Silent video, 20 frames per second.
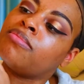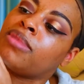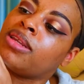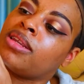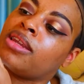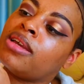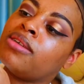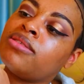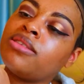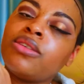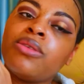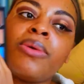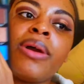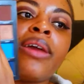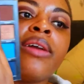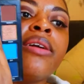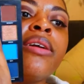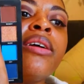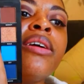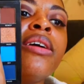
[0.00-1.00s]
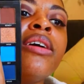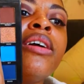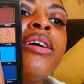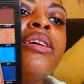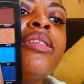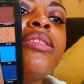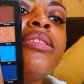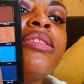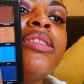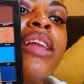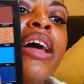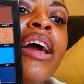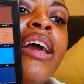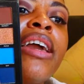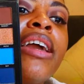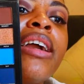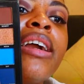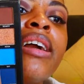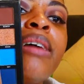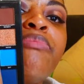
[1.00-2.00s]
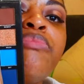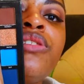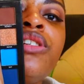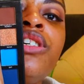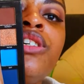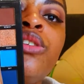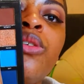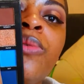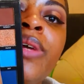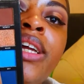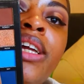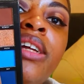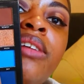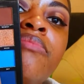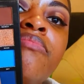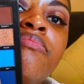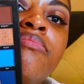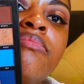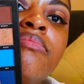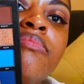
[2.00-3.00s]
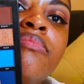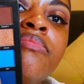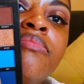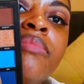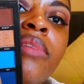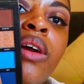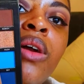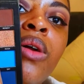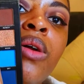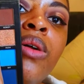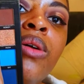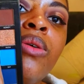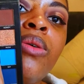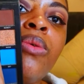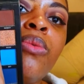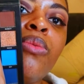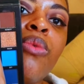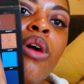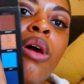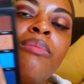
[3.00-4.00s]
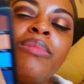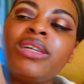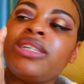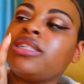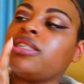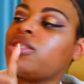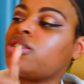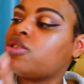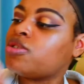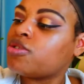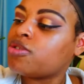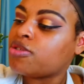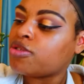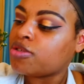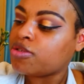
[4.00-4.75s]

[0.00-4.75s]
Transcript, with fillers: my nails in the way like cappuccino-y warmish